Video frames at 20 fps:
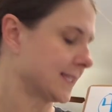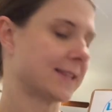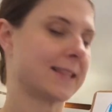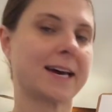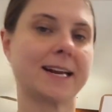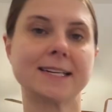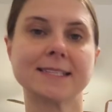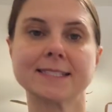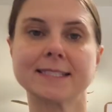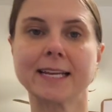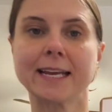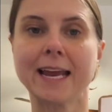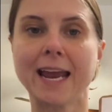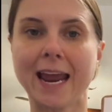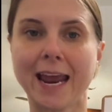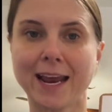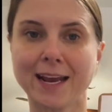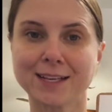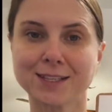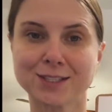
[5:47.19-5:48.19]
That is the
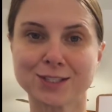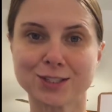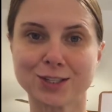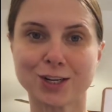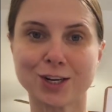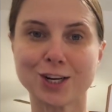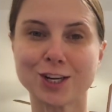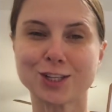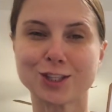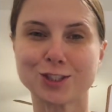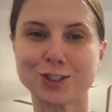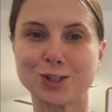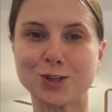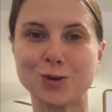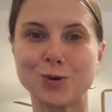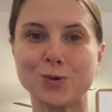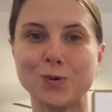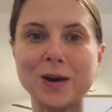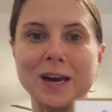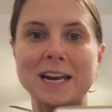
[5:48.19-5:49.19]
answer
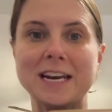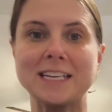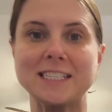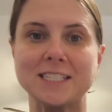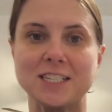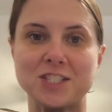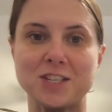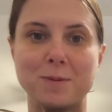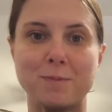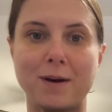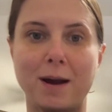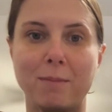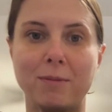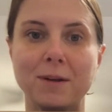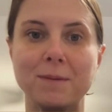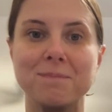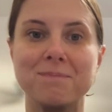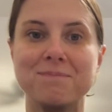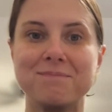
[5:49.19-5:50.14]
to an addition problem.